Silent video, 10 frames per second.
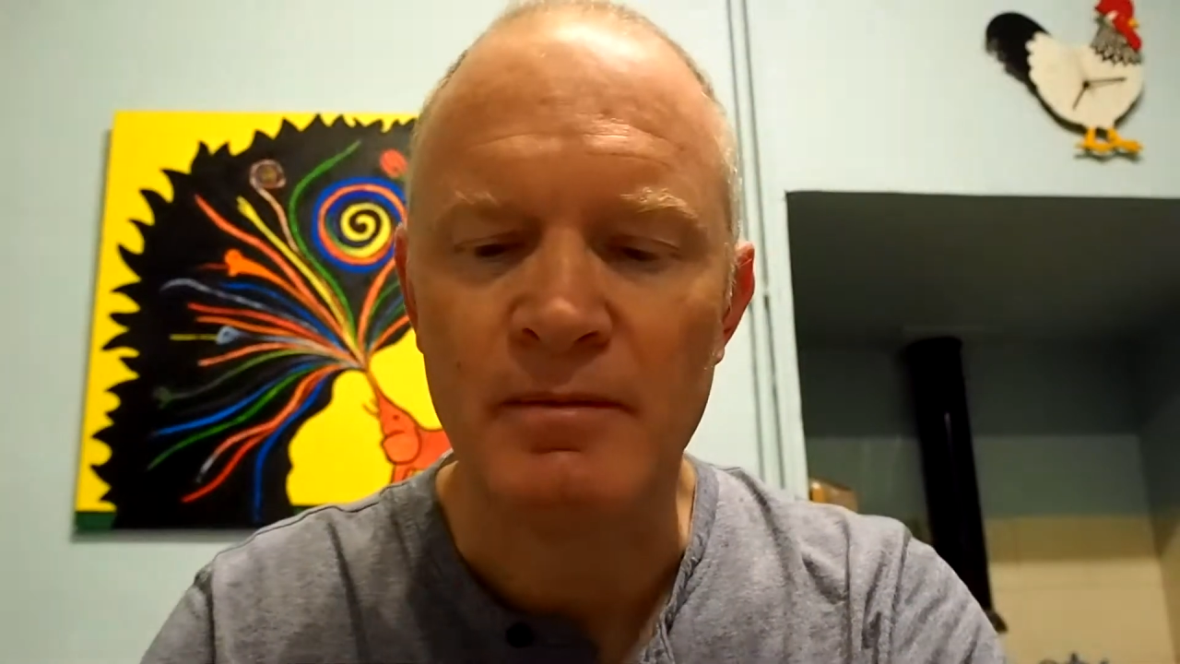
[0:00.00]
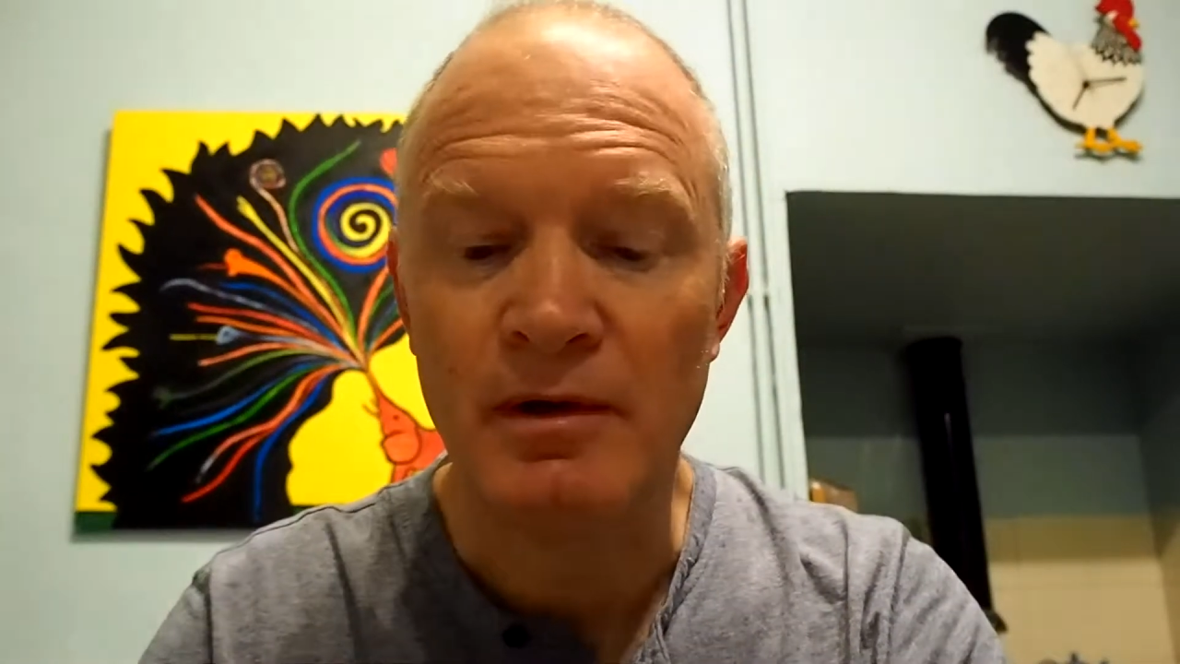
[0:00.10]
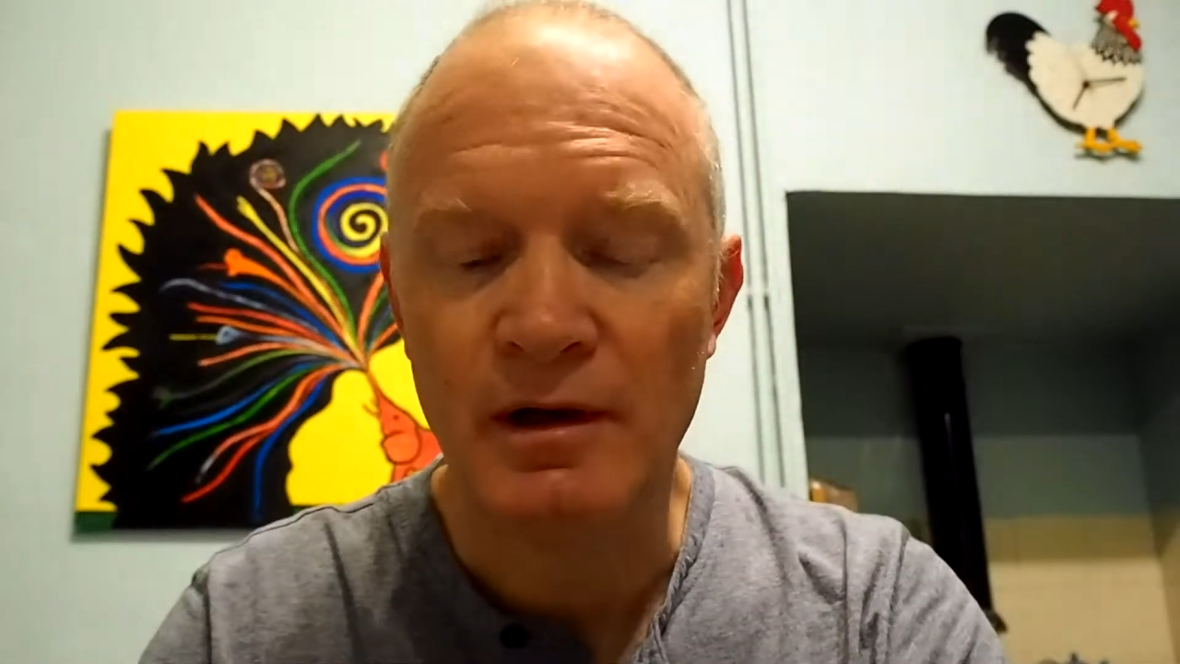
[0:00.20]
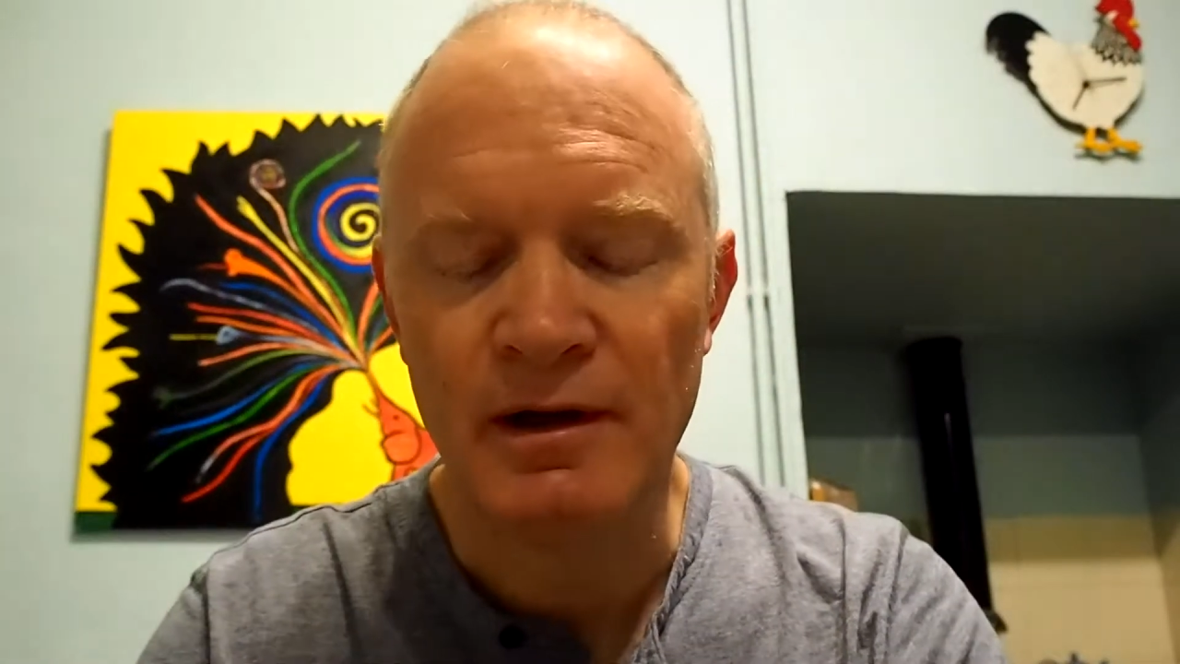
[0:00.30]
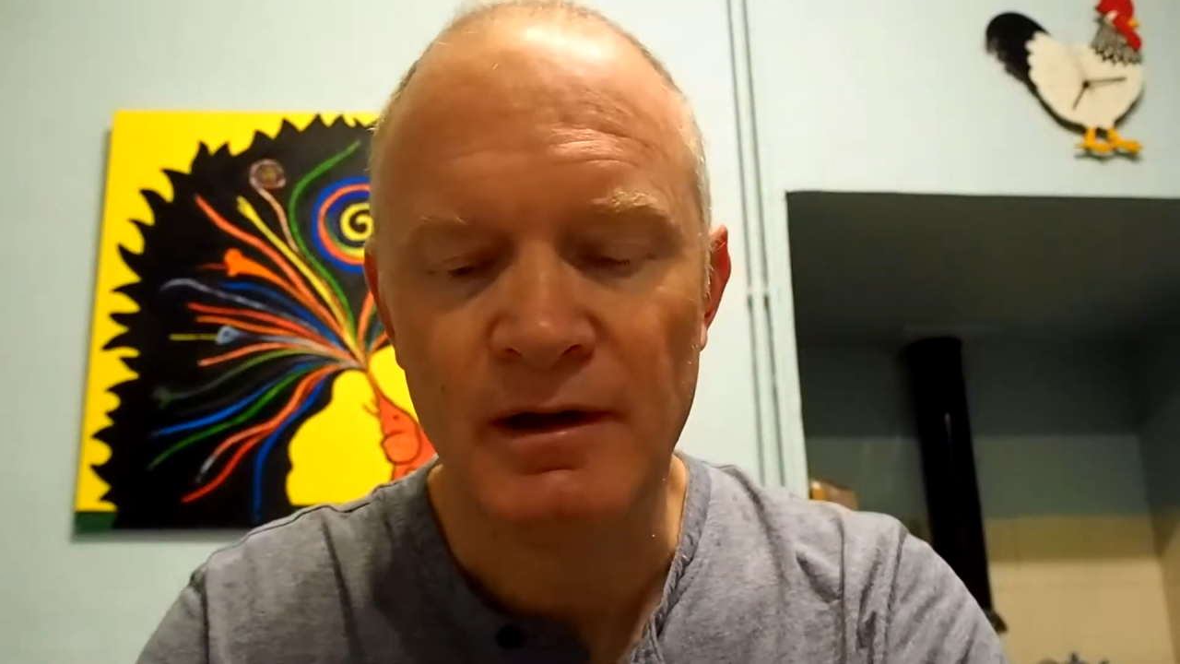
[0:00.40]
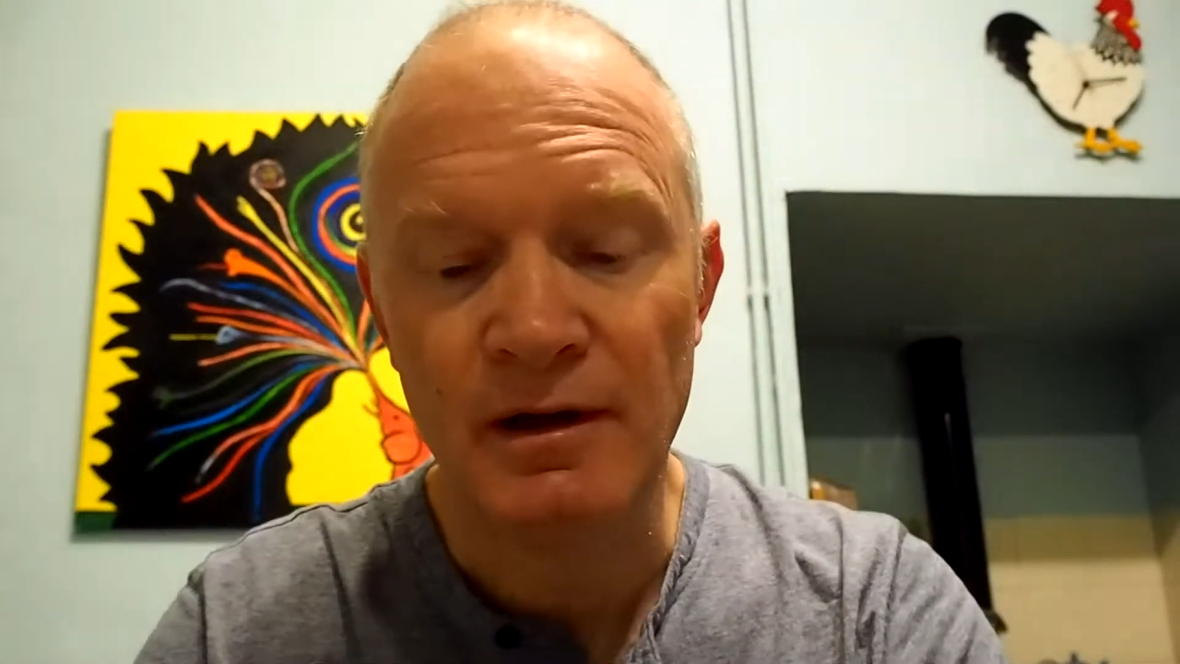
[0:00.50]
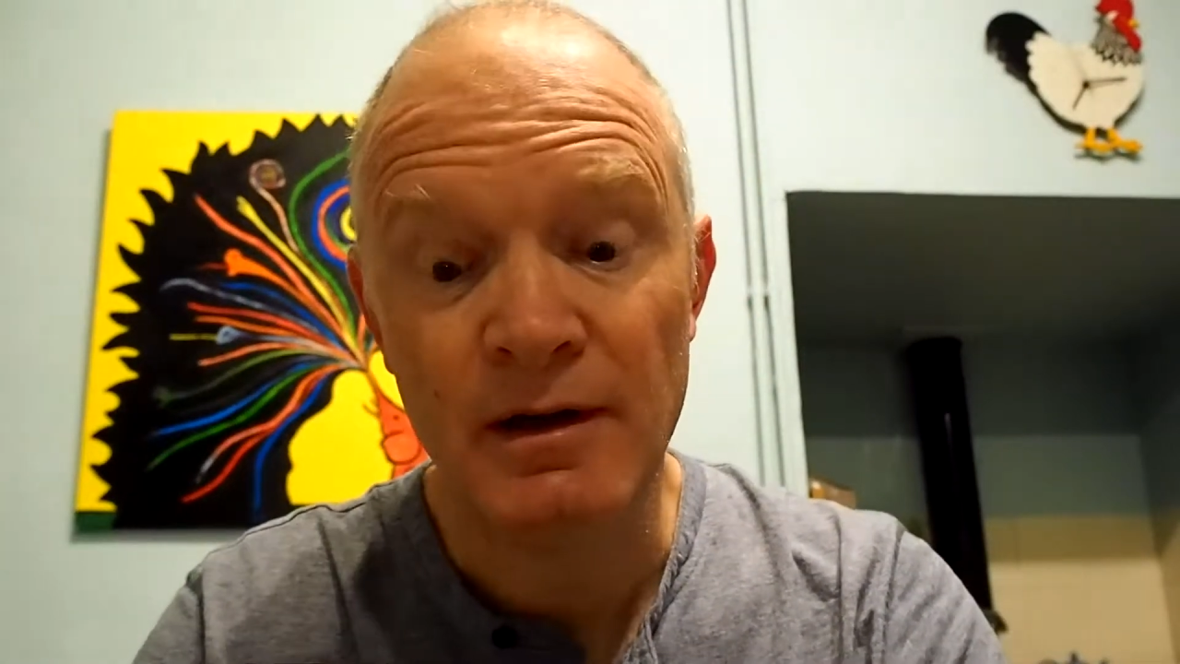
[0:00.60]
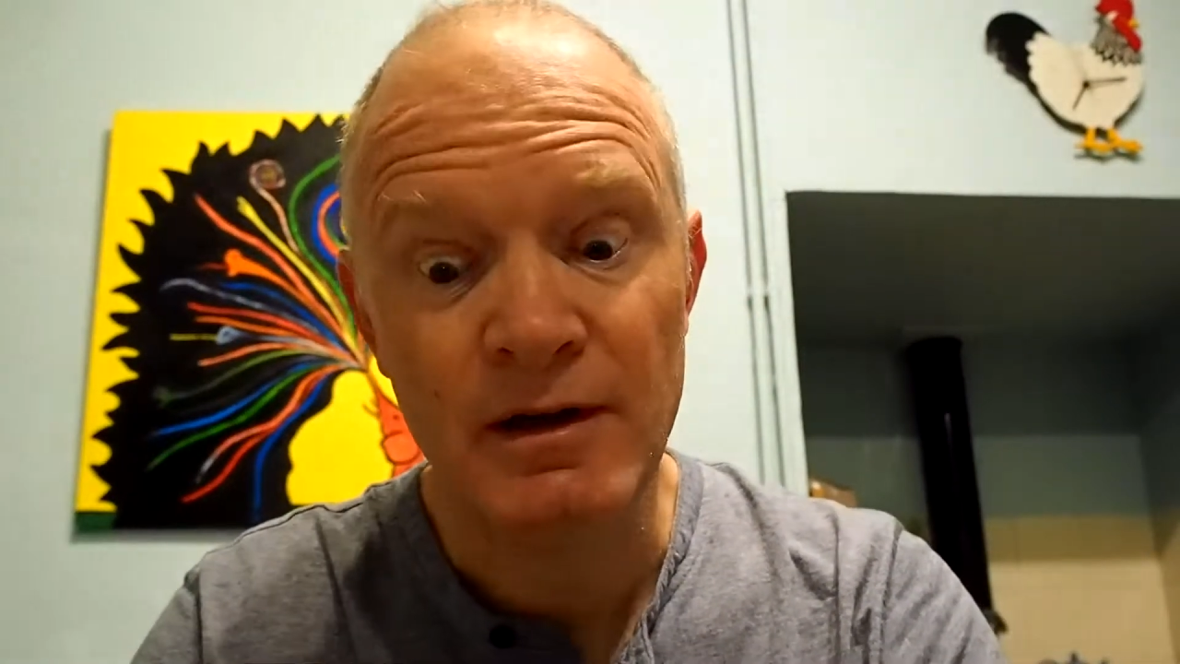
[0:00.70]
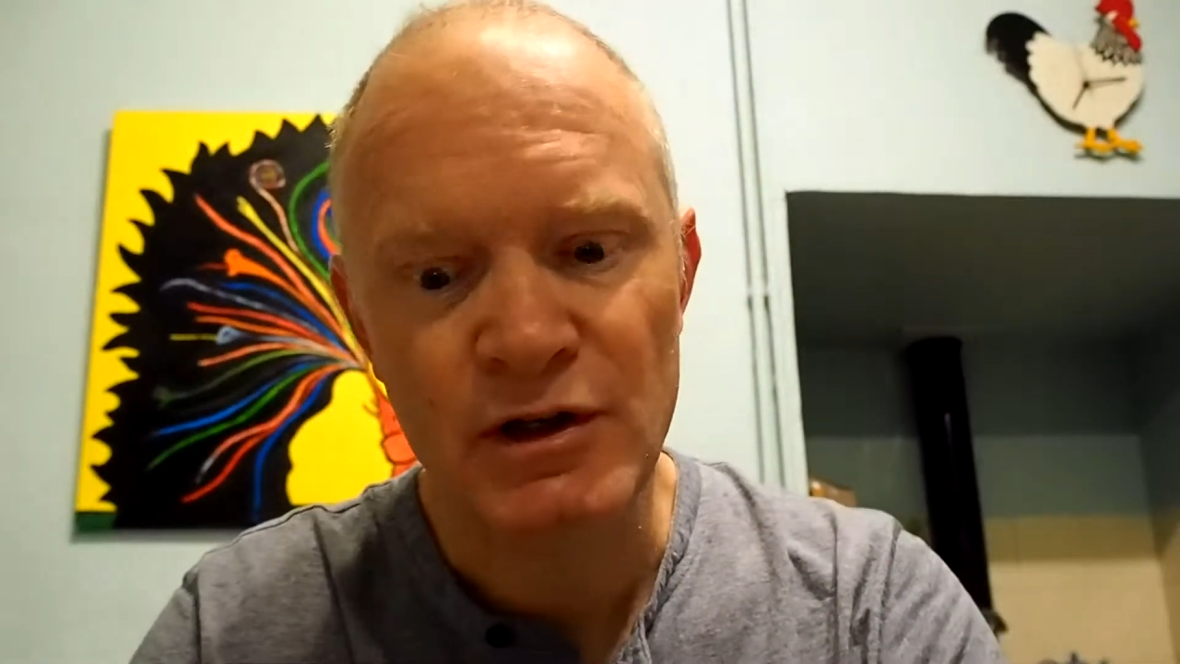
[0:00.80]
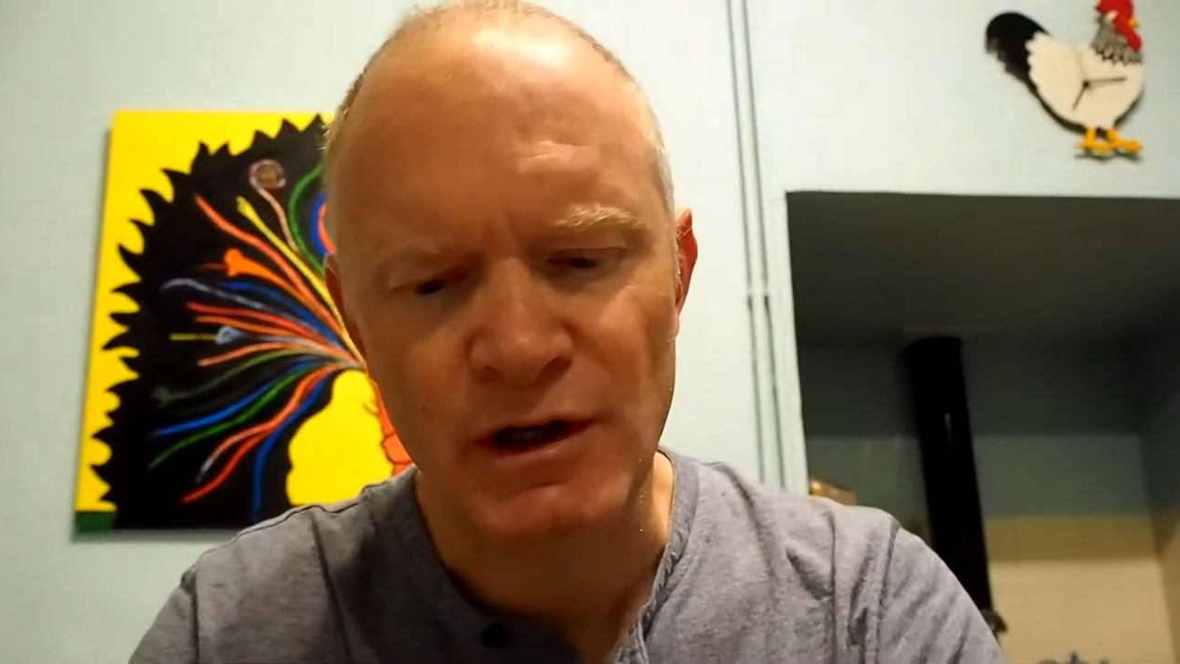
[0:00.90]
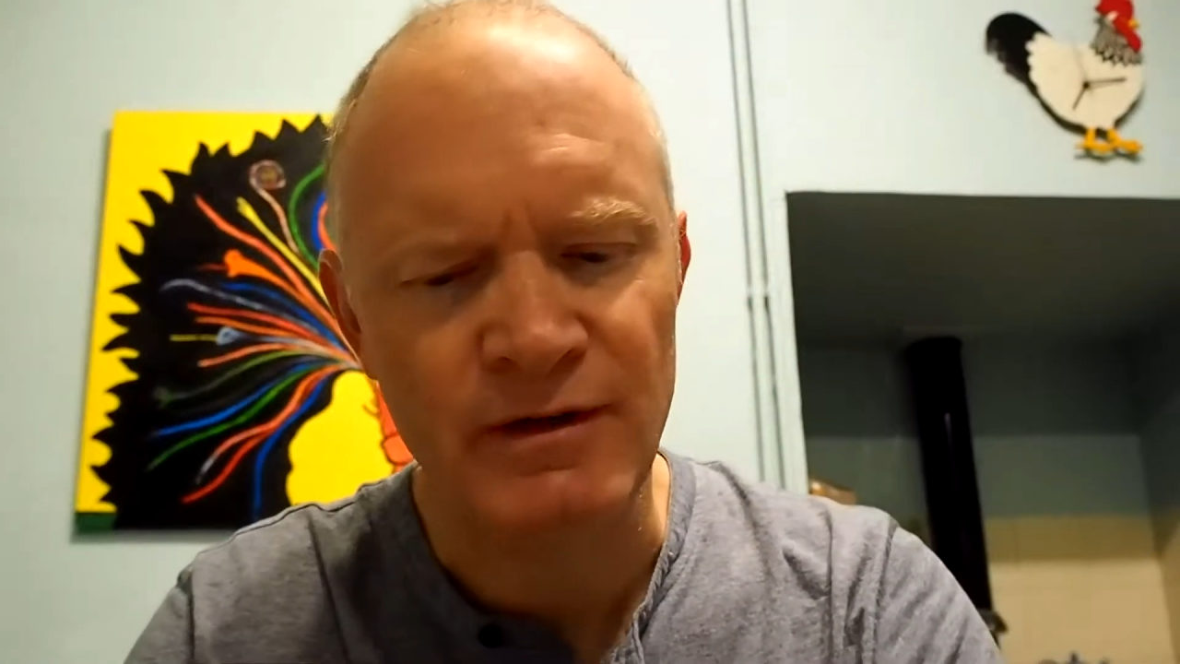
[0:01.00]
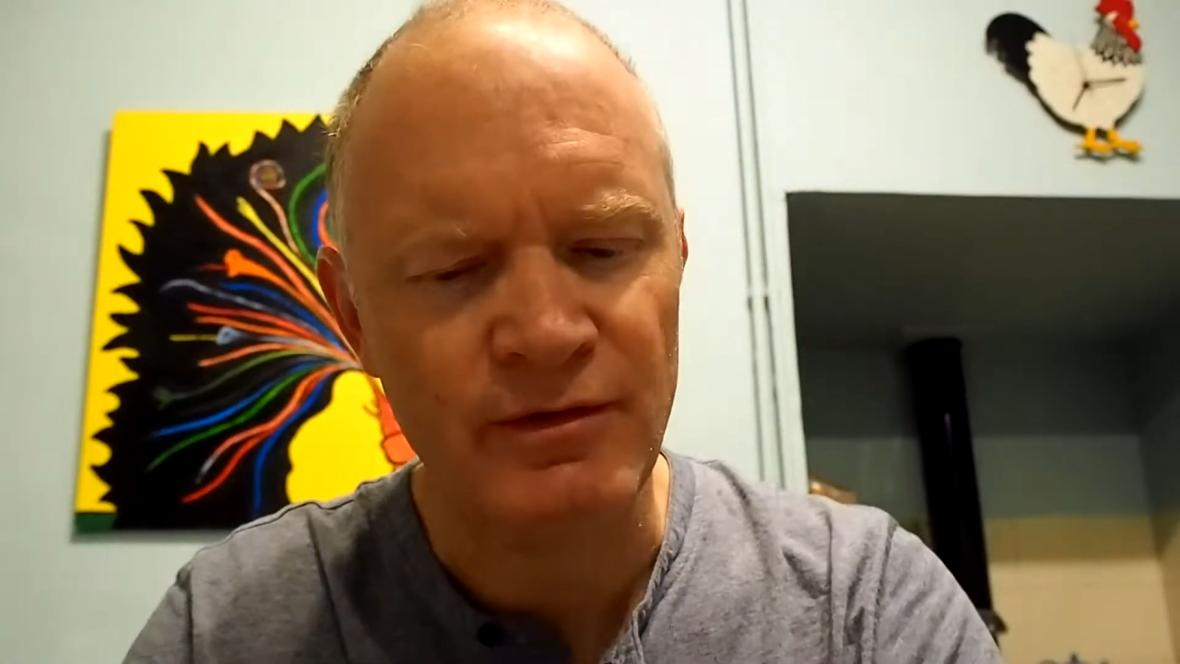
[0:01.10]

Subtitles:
but I initially